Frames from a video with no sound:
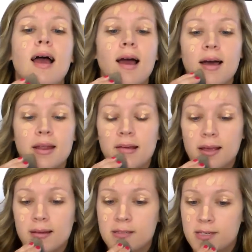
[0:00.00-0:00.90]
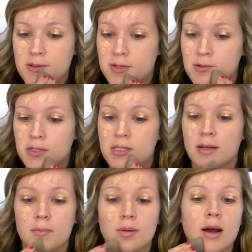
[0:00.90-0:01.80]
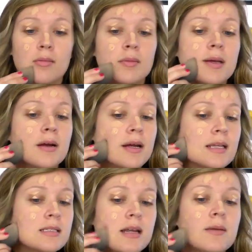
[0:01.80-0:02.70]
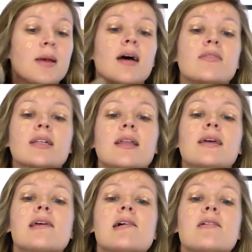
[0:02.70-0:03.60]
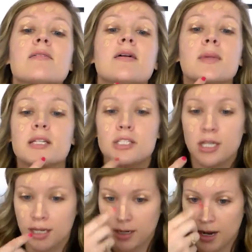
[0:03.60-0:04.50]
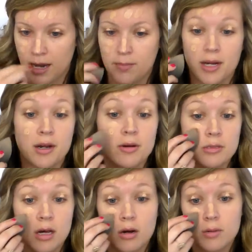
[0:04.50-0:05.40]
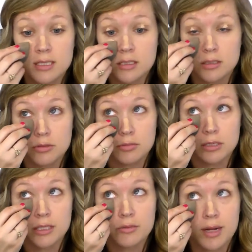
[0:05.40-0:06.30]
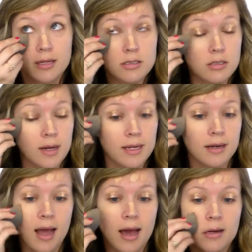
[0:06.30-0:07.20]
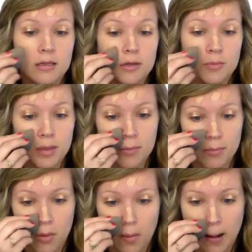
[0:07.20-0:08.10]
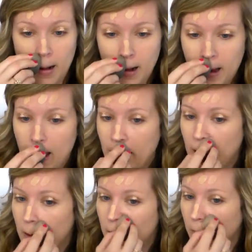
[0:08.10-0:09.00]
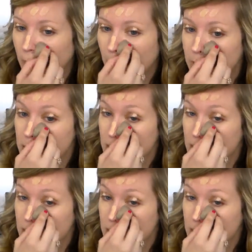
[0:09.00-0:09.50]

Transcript: add it to some problem areas that I'm having, like here around my chin, and my nose always gets really red, so I can add a little bit more when I'm